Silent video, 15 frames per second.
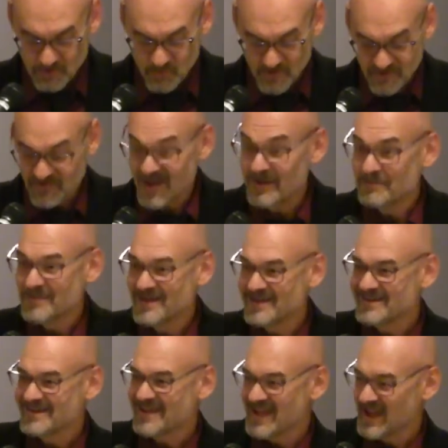
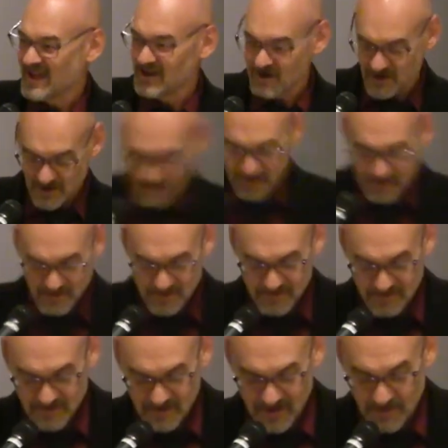resentment, anger,
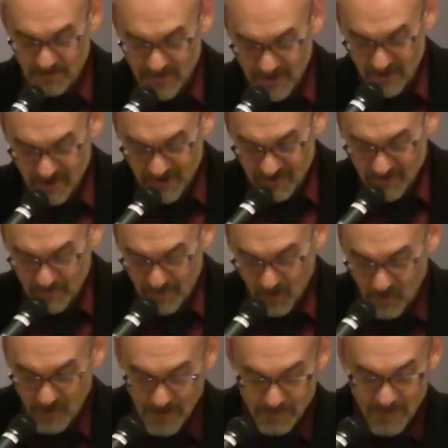and bitterness
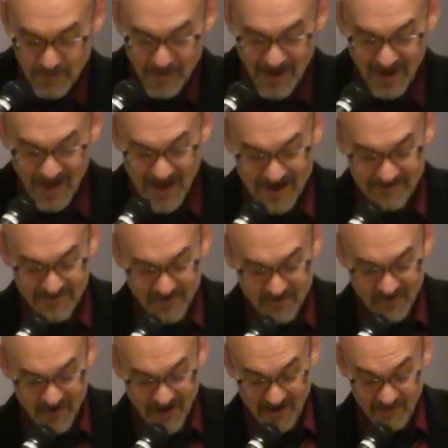build up in my life
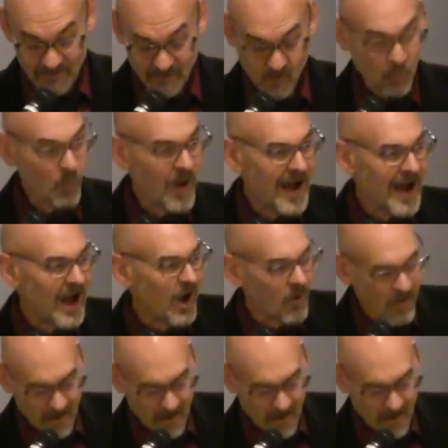instead of, wow,